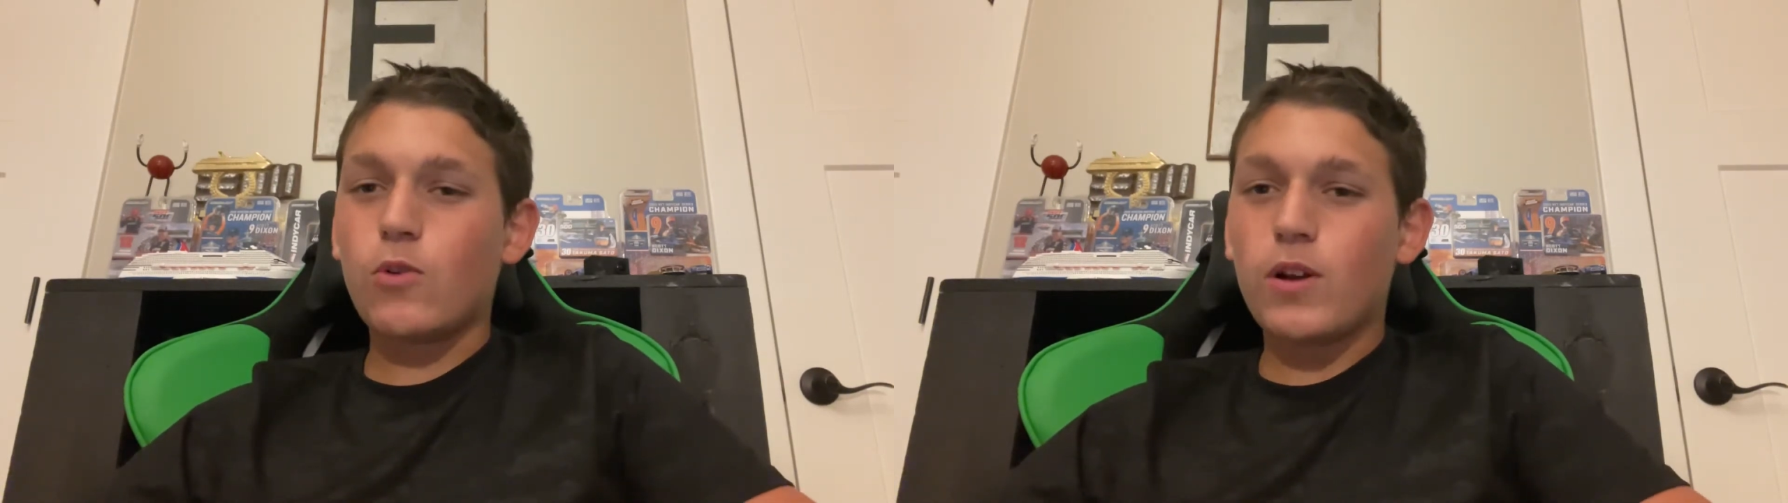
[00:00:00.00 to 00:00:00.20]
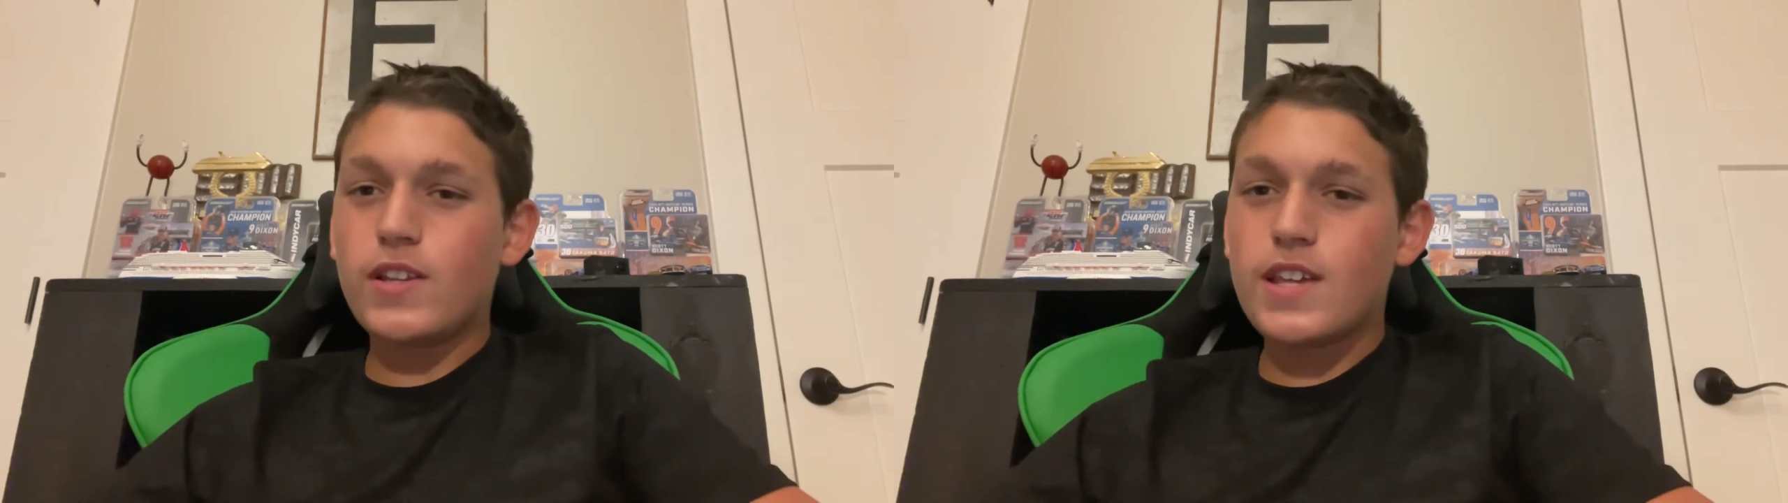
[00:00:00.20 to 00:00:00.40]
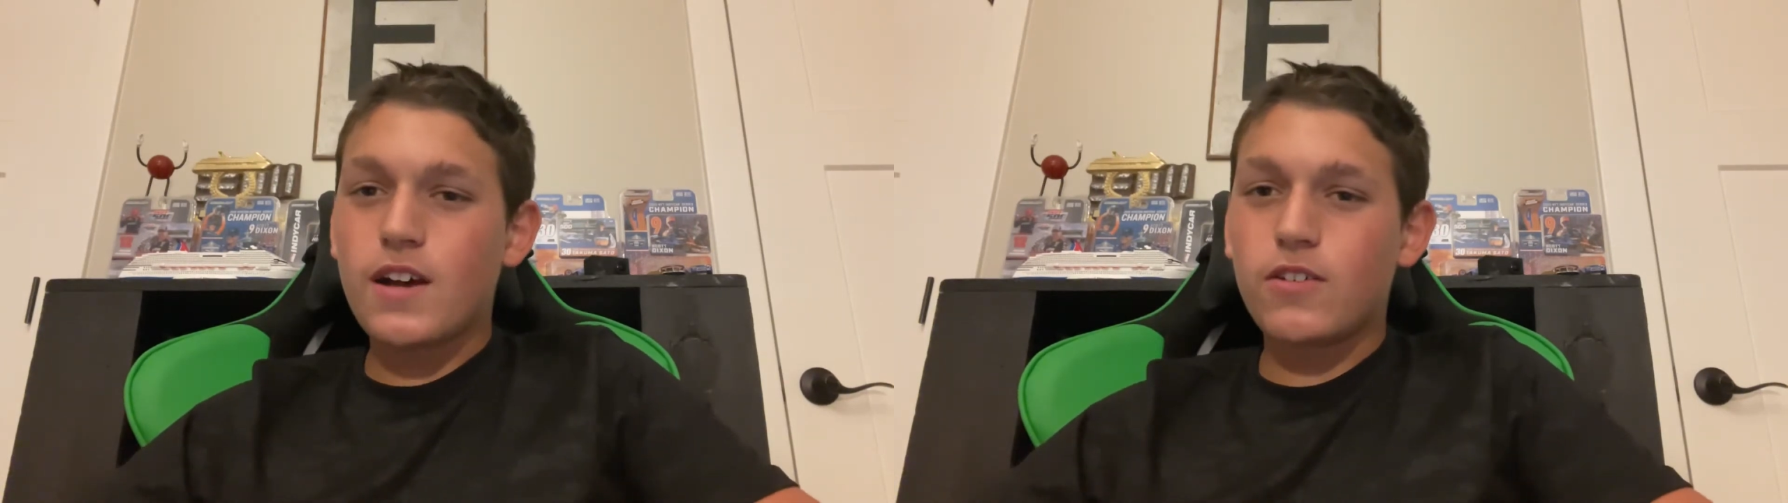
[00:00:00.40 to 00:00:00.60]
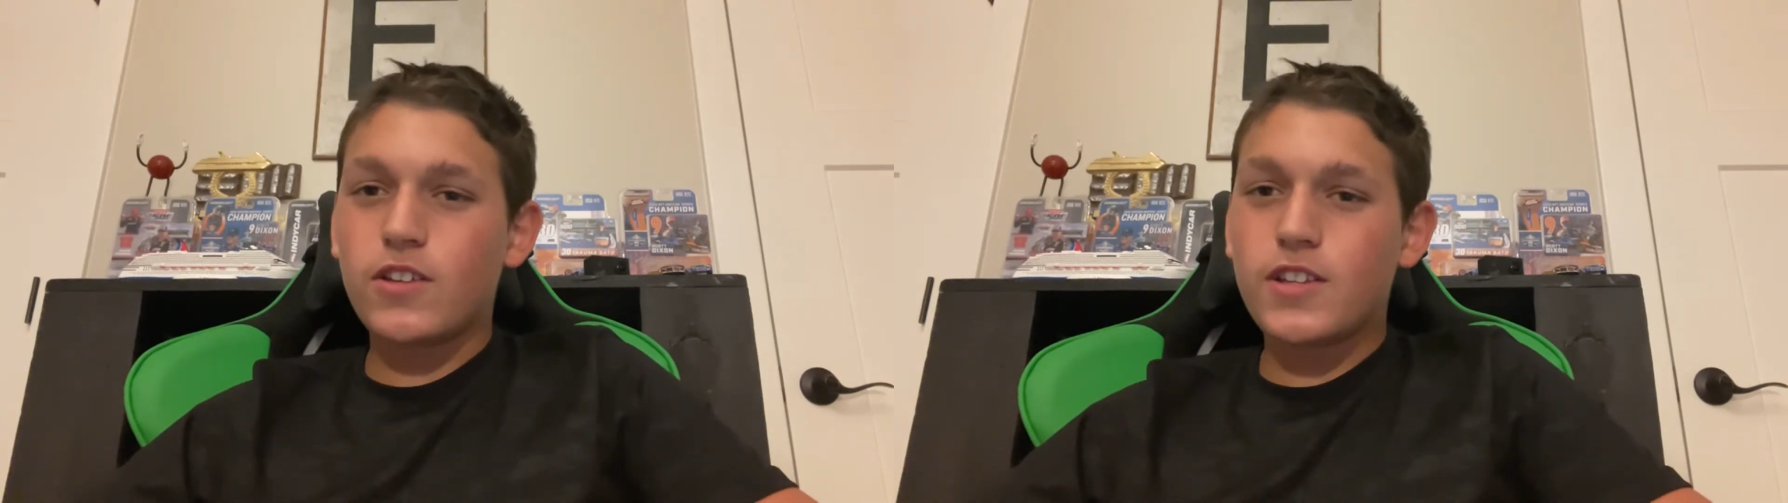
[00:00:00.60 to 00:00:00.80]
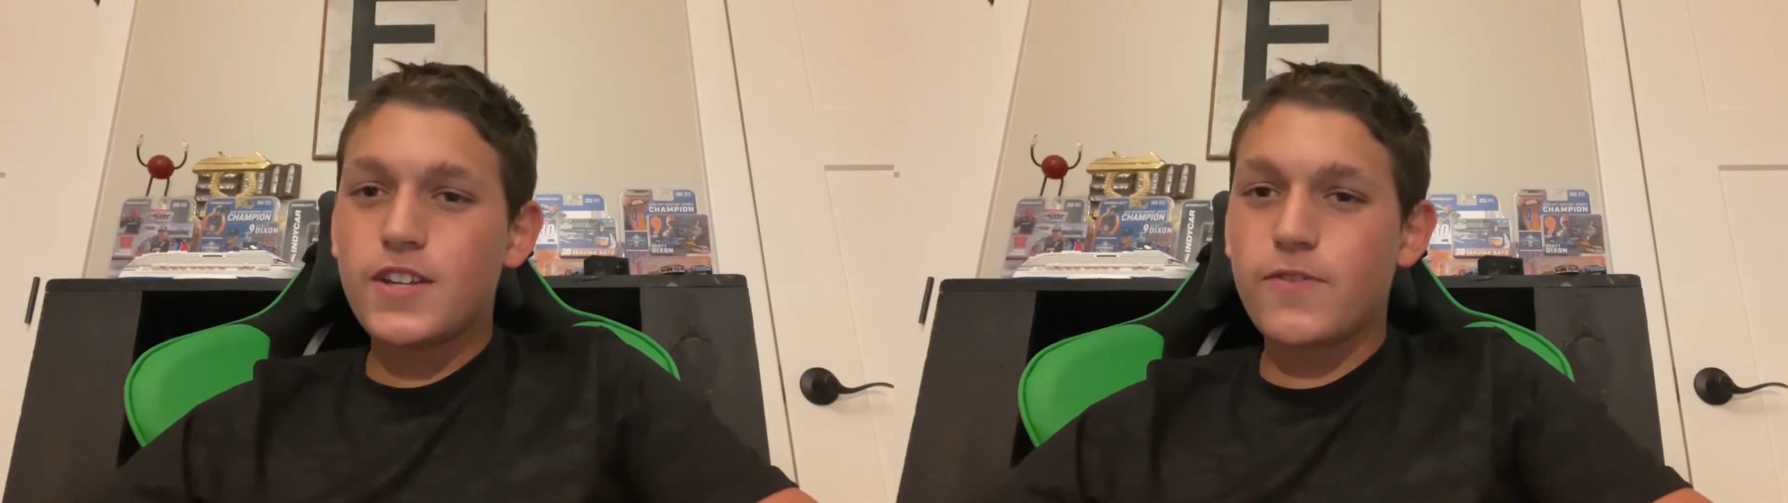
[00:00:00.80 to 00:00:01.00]
rundown on
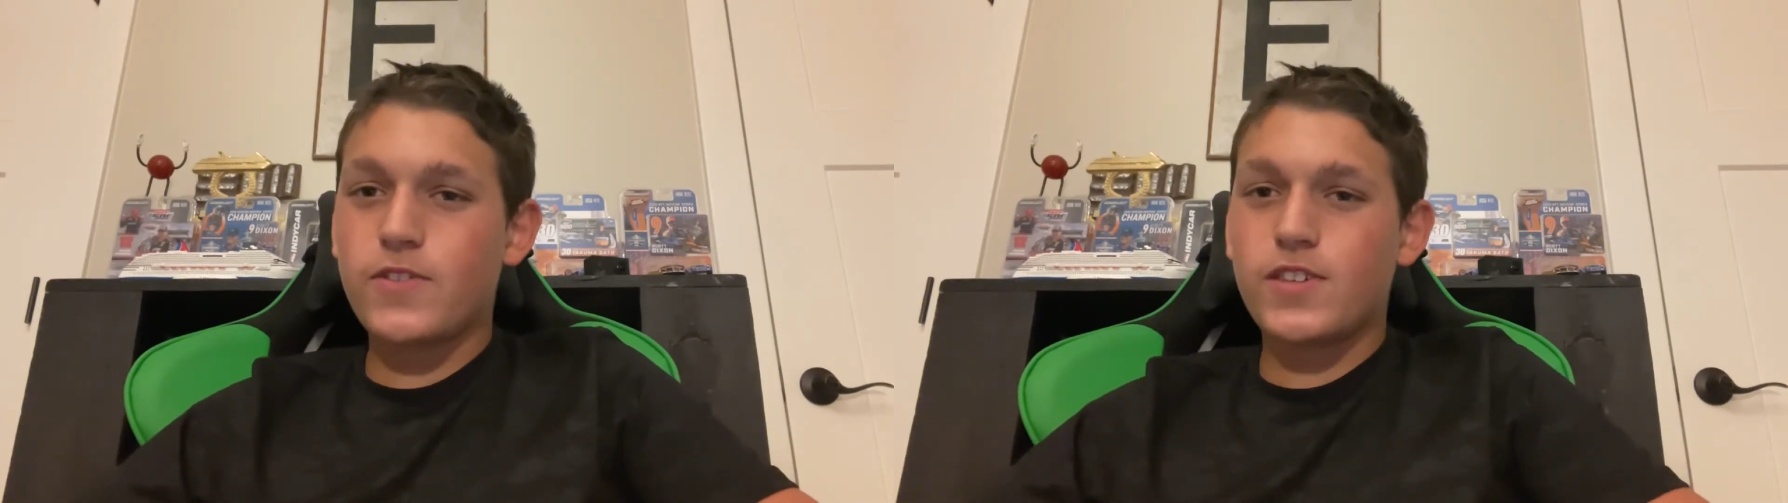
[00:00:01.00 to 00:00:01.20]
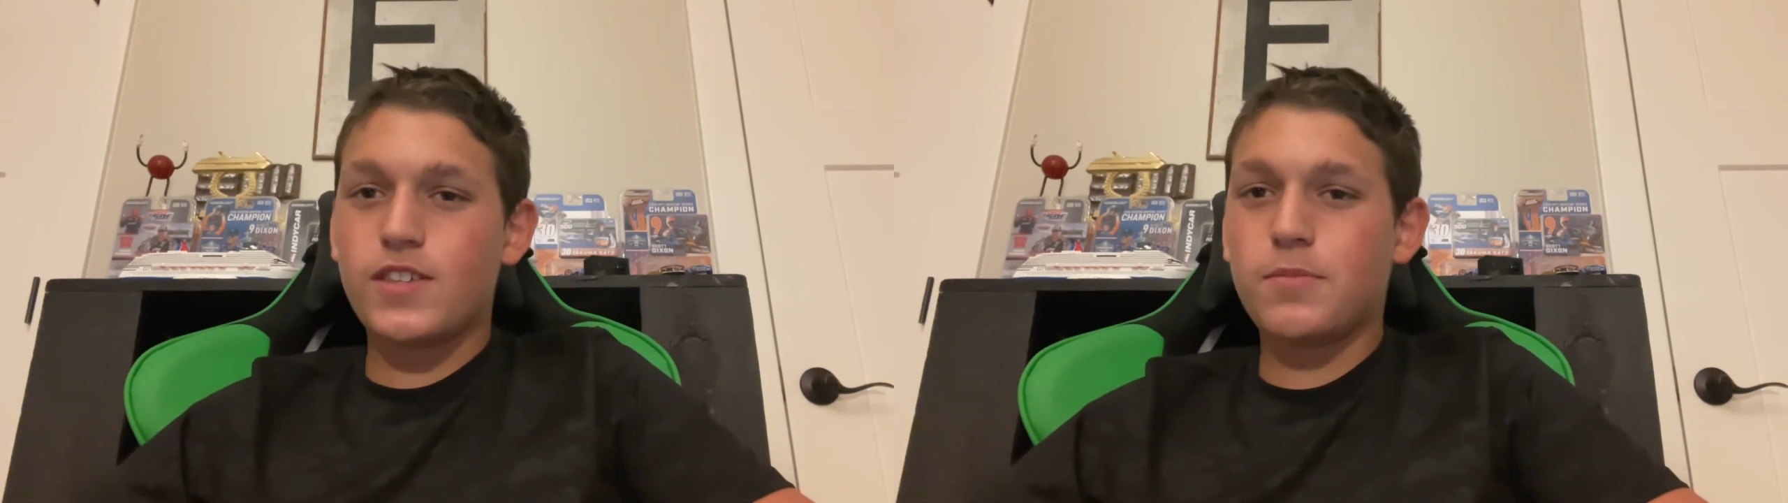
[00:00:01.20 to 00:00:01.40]
the differences